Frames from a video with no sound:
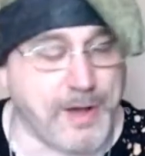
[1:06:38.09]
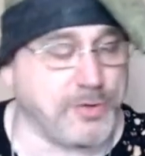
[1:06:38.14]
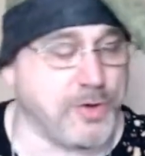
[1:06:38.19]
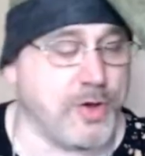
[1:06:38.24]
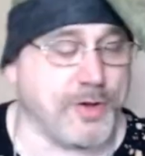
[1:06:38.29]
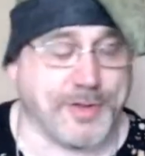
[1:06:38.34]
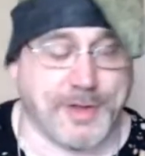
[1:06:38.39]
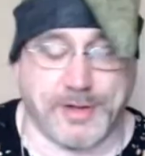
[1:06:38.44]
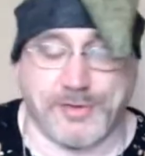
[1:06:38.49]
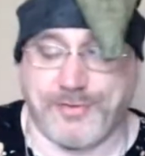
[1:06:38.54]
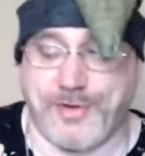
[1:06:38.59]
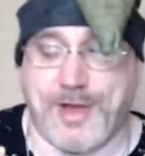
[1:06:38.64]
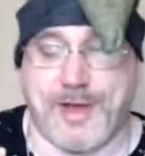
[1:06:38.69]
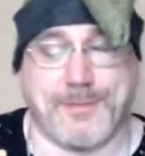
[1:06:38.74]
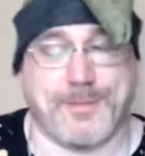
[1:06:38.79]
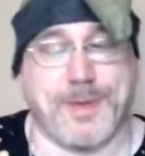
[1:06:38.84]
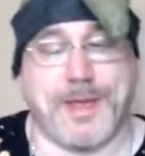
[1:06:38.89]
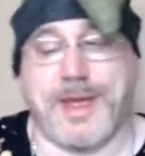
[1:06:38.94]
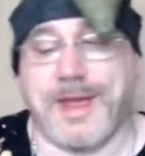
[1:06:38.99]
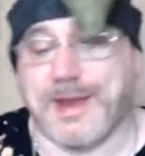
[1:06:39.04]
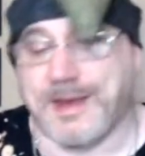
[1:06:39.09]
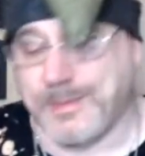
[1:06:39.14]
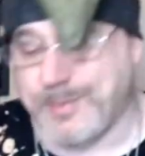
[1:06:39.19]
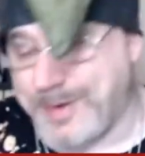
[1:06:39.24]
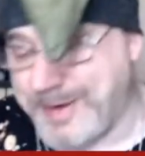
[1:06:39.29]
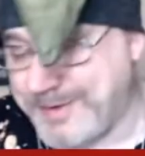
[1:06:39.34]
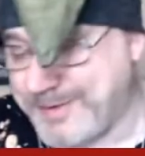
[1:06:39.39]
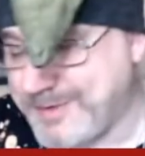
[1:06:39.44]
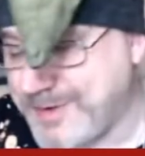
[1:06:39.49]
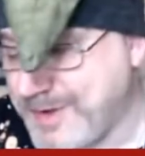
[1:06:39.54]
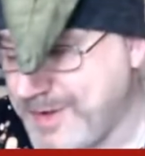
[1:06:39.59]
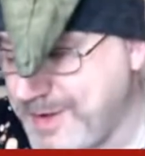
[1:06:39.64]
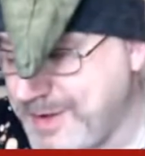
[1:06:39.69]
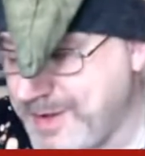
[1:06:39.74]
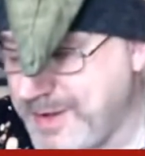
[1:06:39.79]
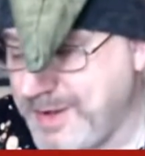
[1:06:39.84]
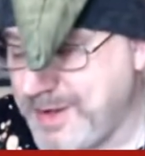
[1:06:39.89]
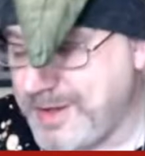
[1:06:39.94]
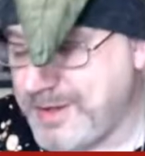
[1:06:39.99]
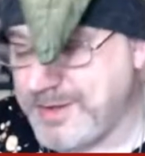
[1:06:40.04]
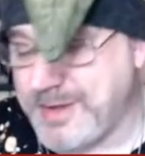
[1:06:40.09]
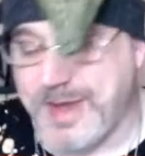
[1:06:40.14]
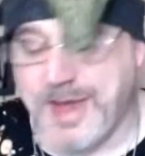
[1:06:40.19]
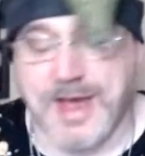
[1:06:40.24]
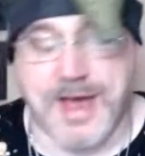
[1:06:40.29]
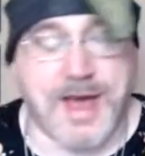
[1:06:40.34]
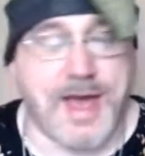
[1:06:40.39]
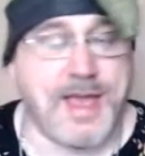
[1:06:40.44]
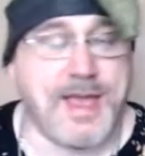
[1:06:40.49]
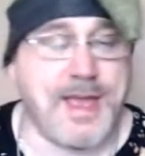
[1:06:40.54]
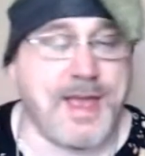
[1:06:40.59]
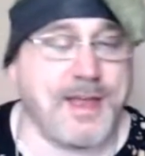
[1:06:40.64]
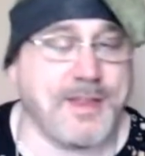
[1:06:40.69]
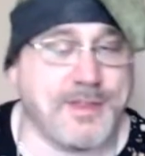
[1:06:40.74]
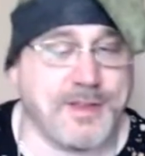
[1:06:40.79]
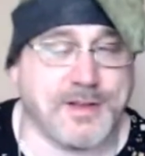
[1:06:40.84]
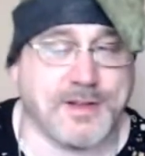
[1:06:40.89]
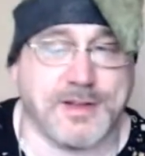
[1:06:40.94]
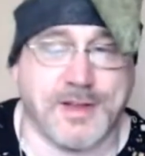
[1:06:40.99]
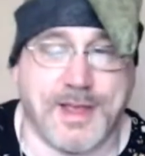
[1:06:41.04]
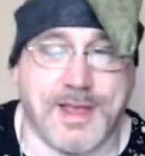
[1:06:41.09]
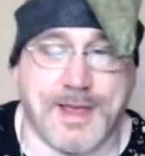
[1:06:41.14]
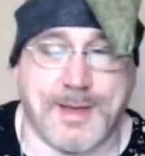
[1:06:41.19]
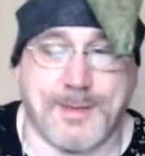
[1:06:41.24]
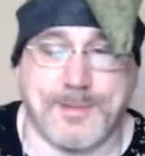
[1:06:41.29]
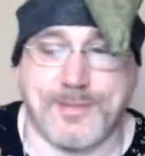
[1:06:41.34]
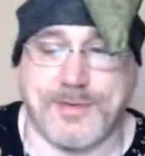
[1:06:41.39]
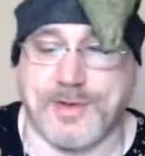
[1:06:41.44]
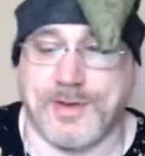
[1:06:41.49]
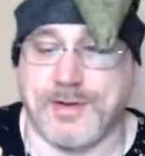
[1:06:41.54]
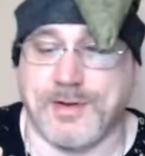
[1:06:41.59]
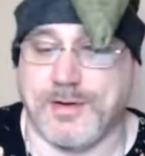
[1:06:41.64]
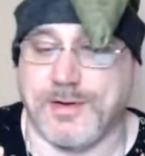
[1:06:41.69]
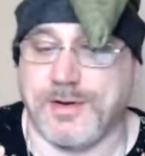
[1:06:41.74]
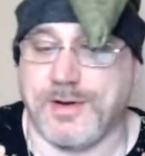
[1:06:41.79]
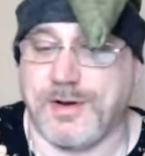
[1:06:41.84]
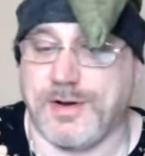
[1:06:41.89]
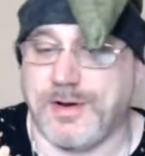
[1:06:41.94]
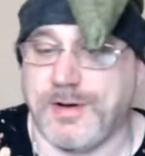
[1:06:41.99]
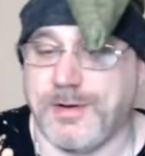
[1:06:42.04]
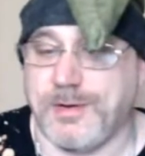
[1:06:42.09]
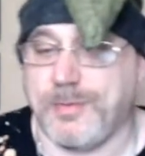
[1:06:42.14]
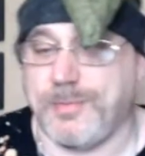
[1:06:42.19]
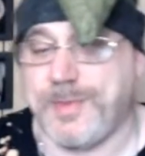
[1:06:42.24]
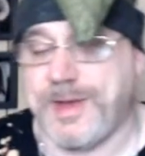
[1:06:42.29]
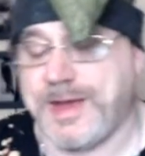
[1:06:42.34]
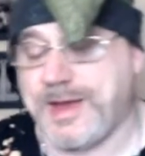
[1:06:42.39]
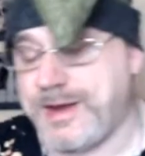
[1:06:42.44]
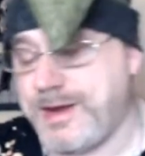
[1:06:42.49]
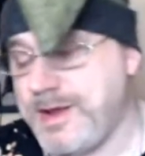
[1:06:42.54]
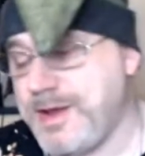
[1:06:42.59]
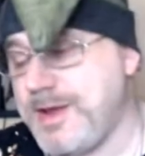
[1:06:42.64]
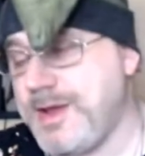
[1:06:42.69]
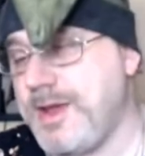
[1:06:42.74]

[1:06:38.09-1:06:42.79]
long they traveled. But anyways, yeah, I had the clams, and oh man,